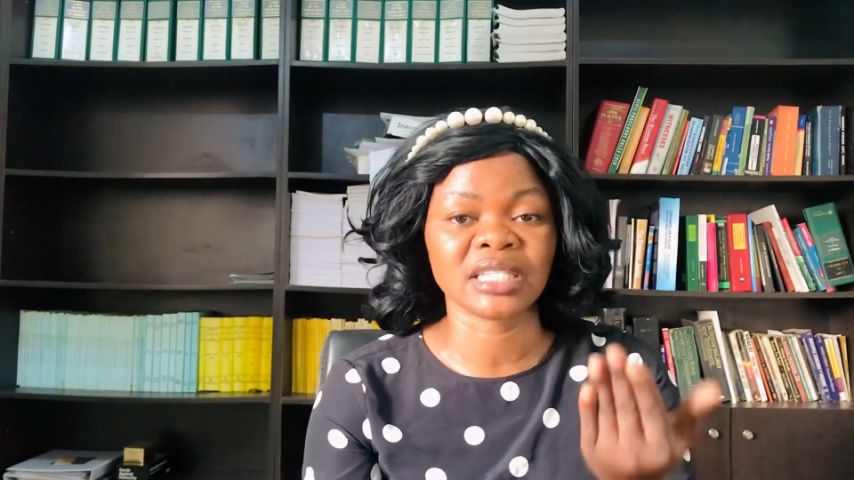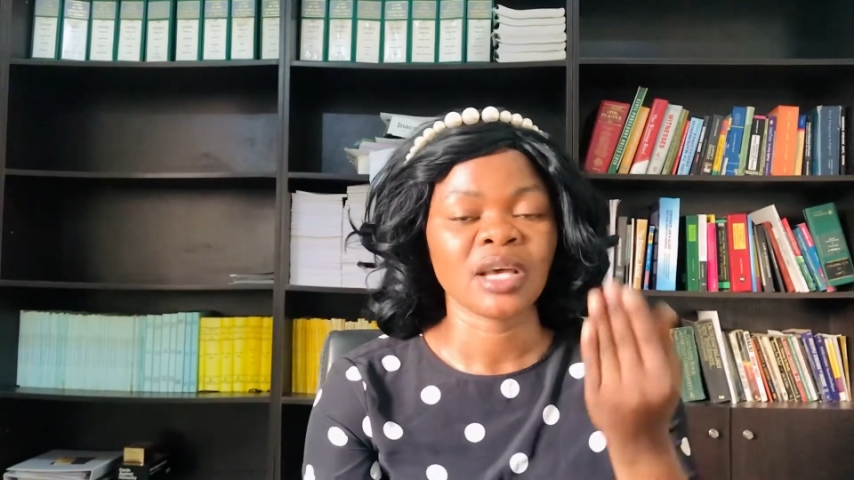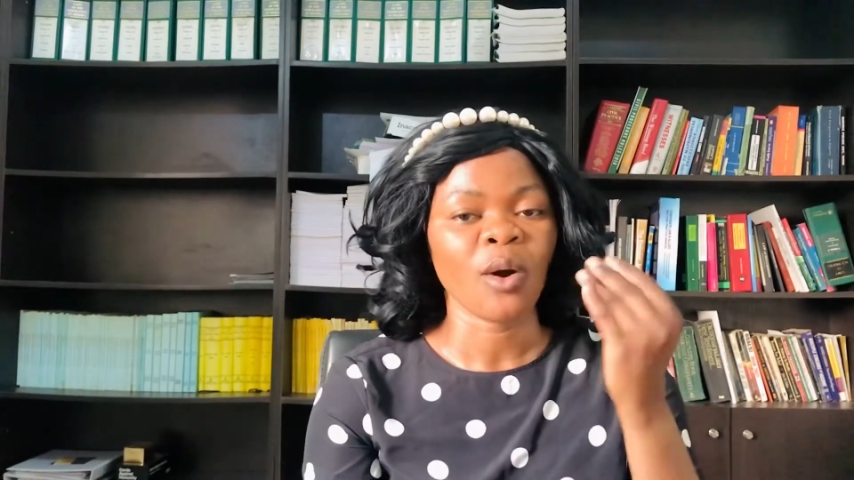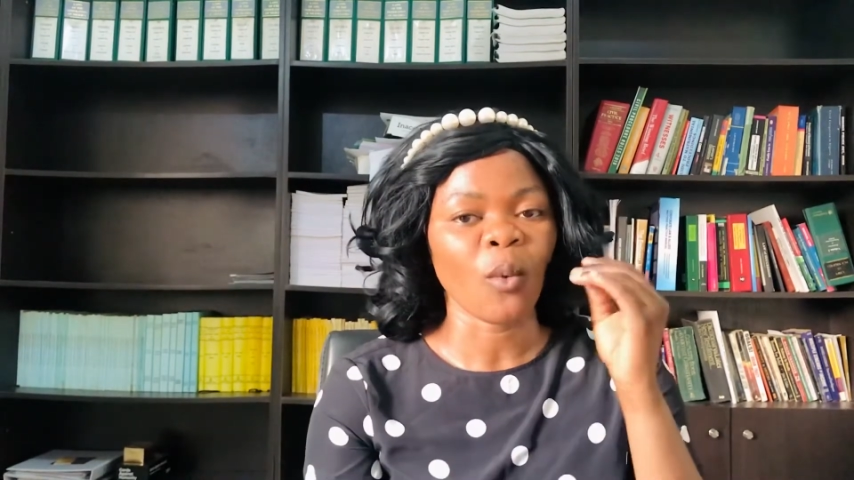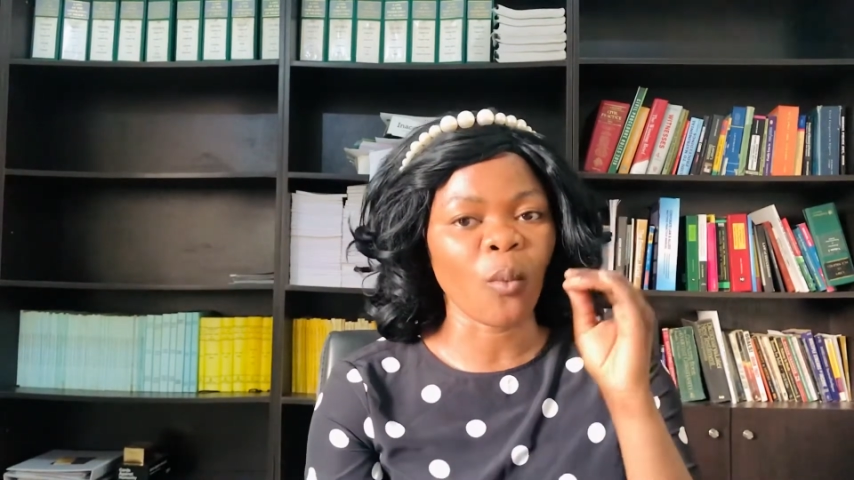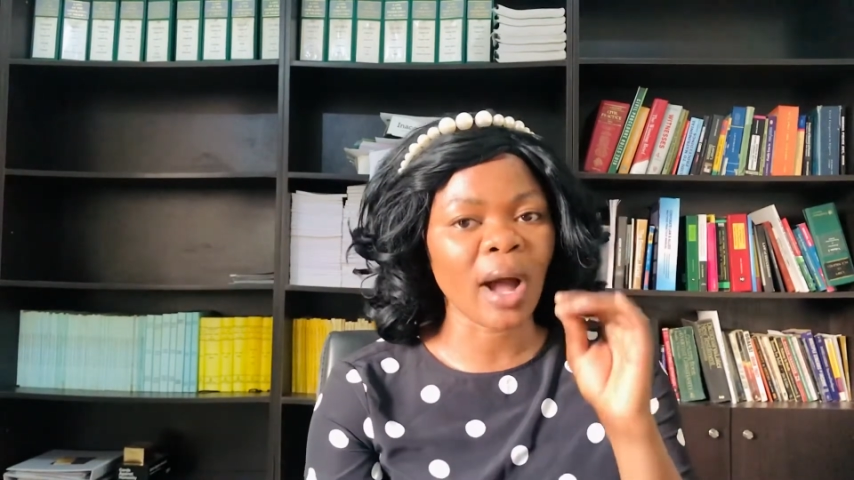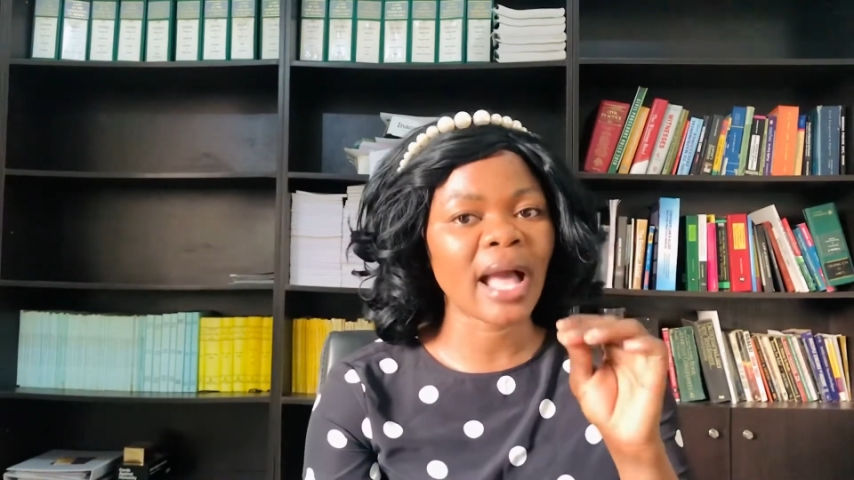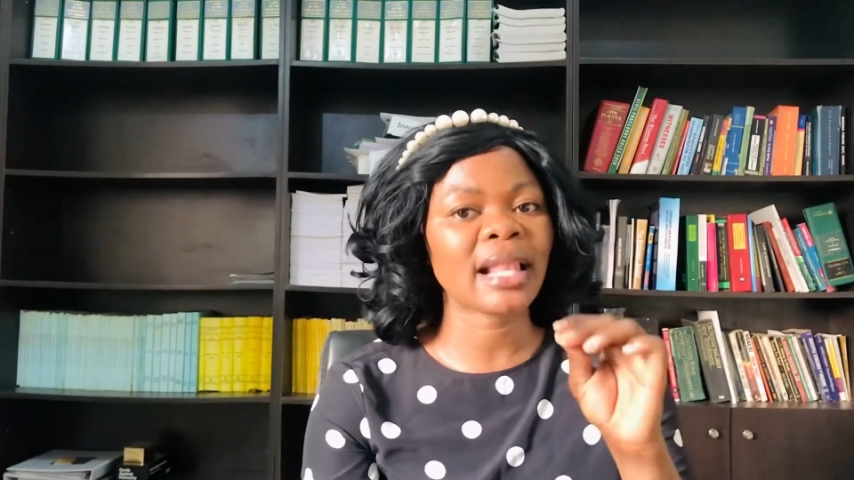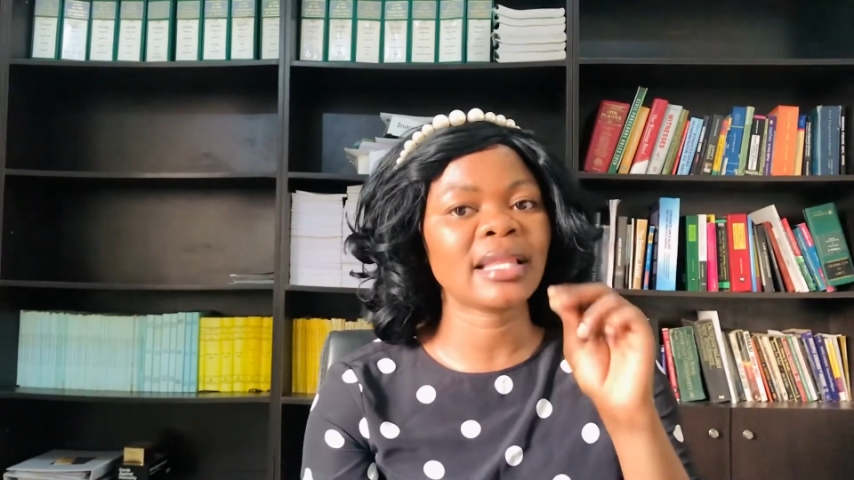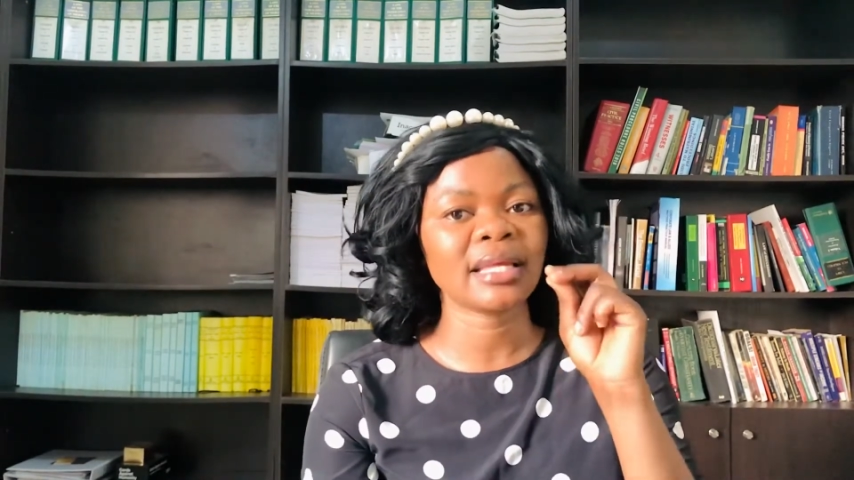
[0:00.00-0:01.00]

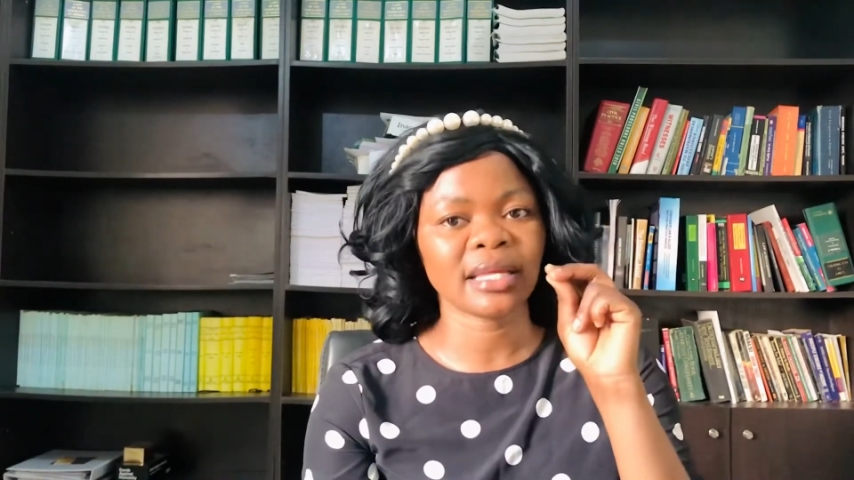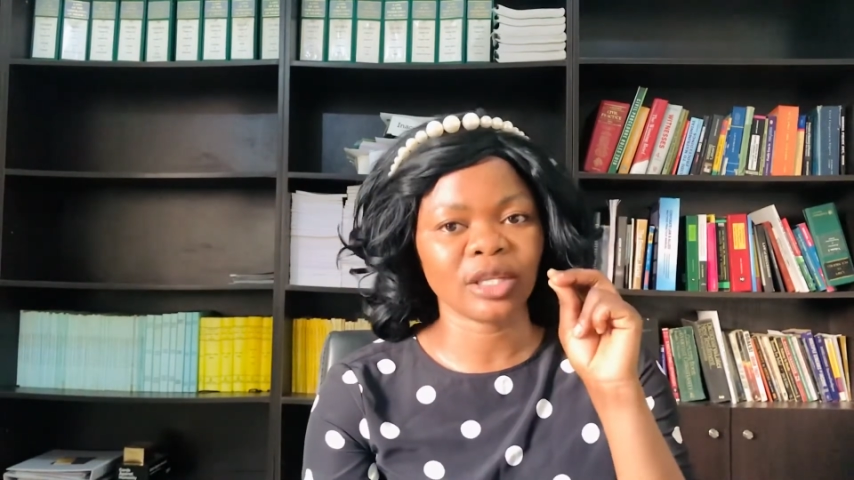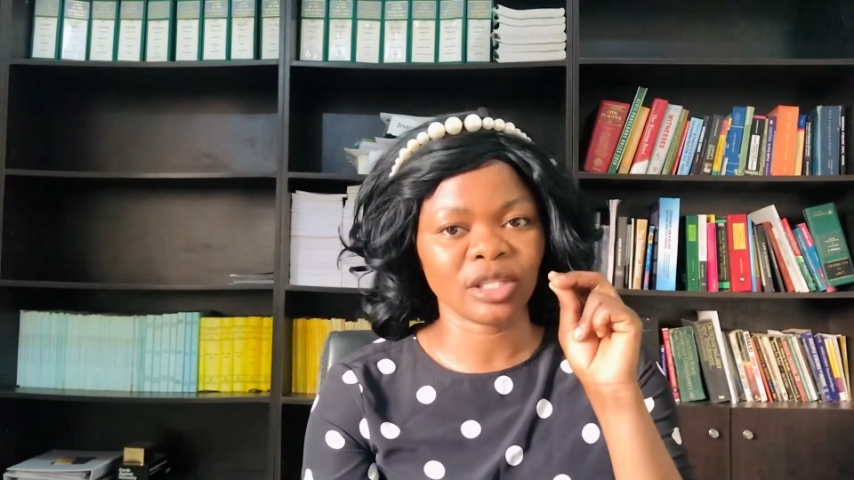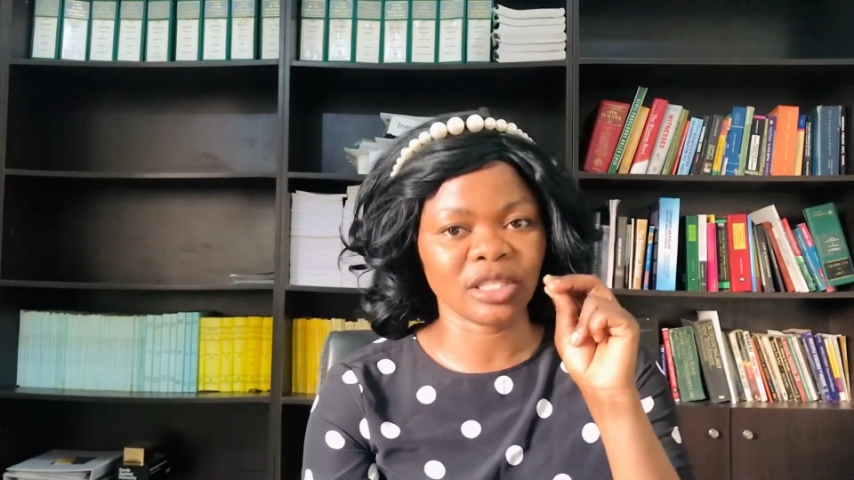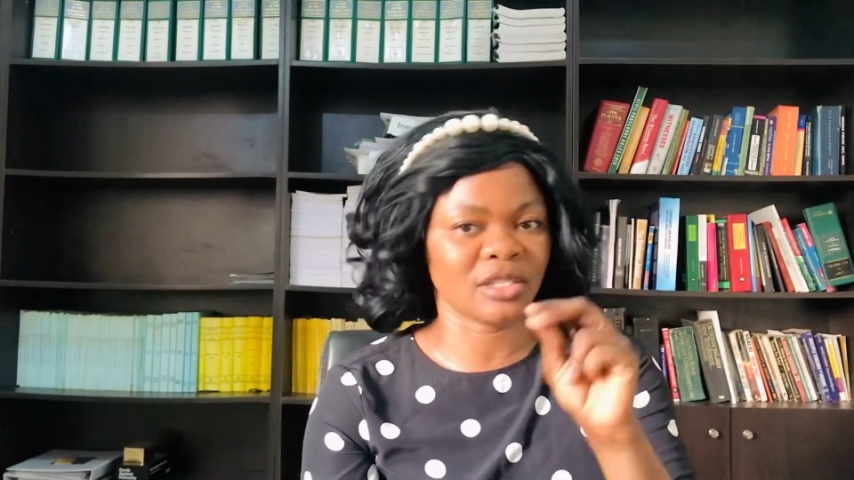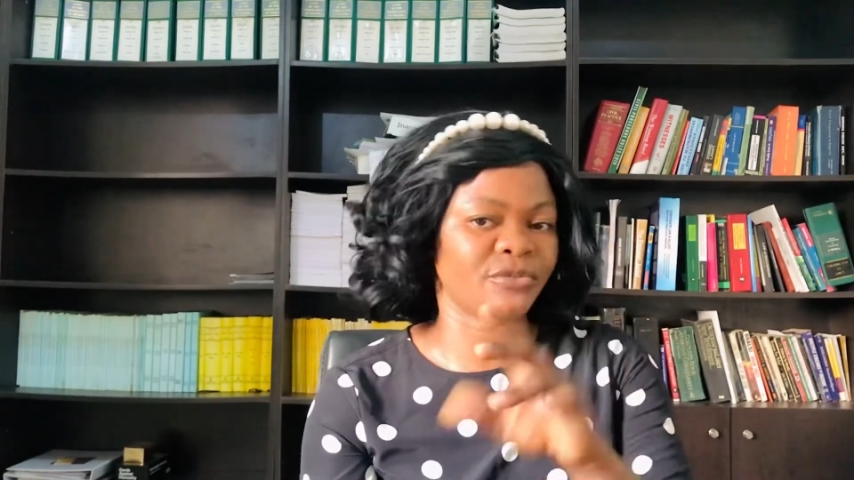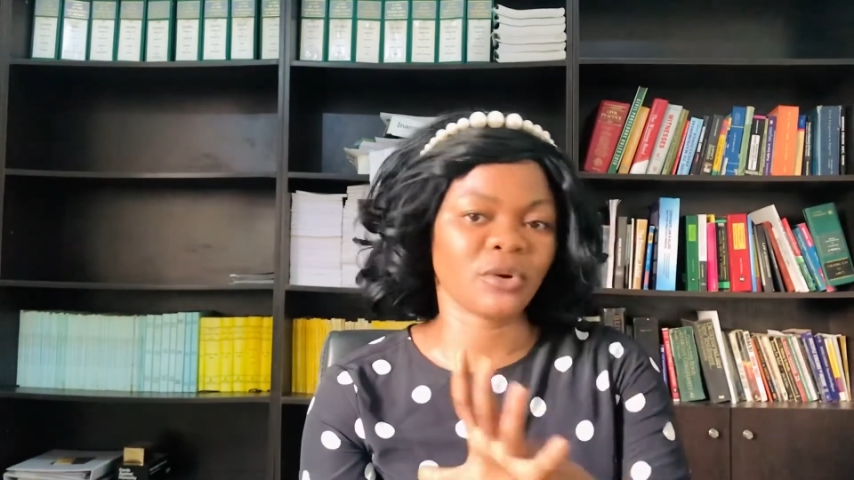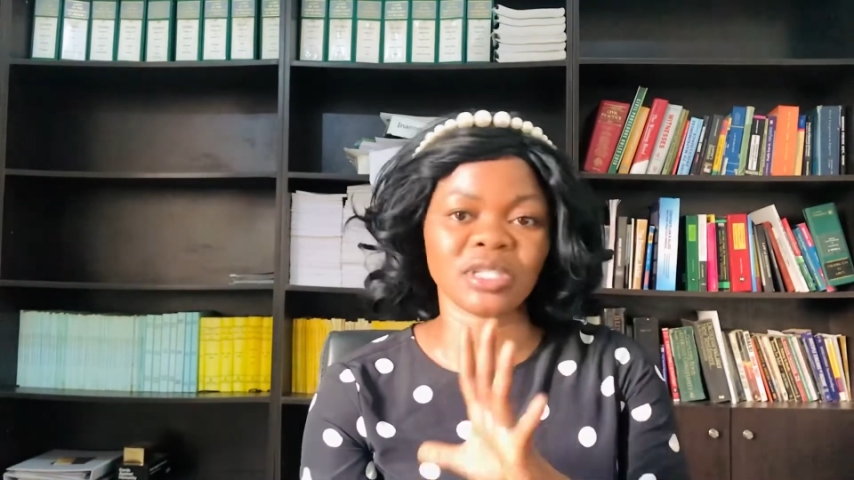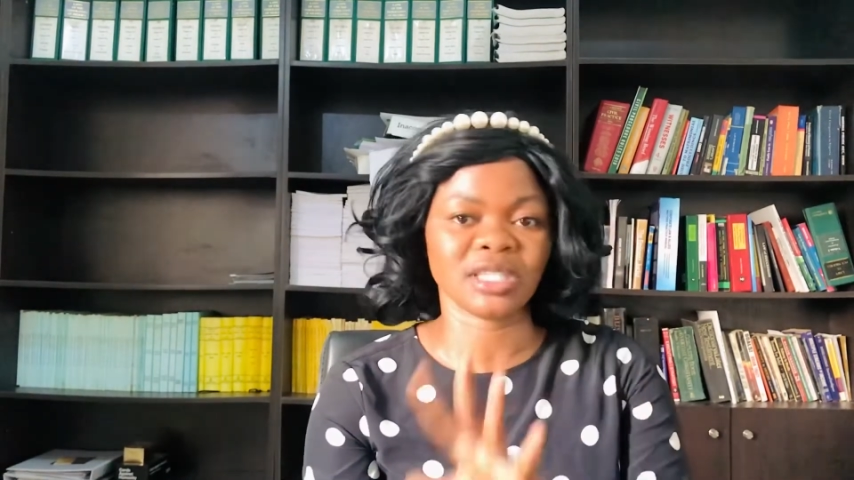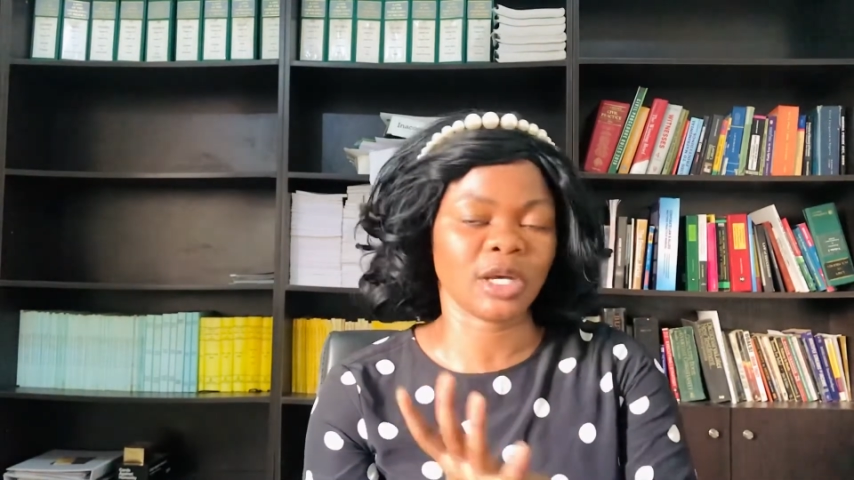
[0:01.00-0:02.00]
while the divorce is
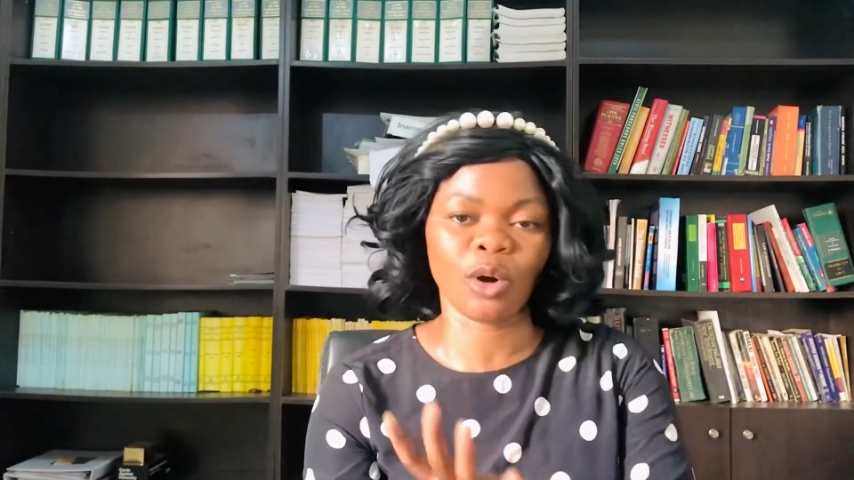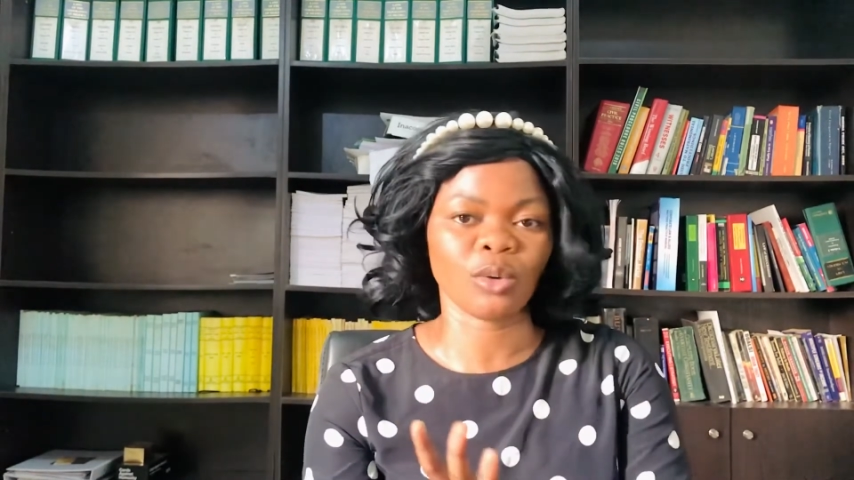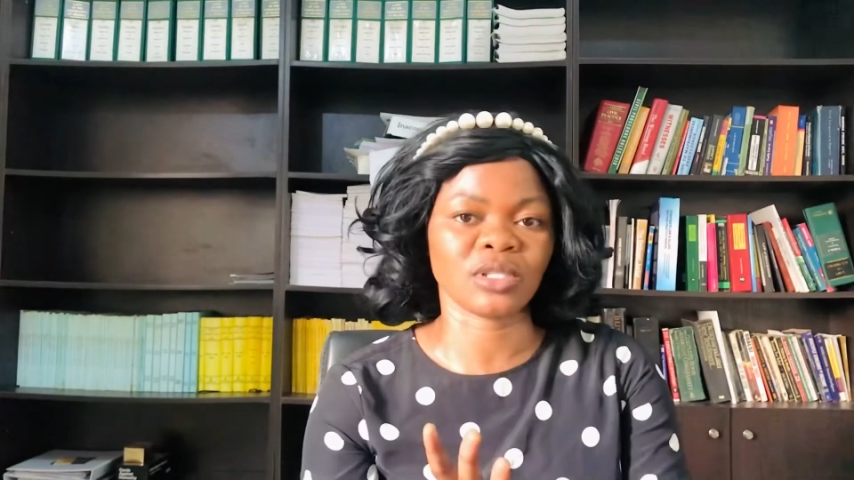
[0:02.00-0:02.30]
in court.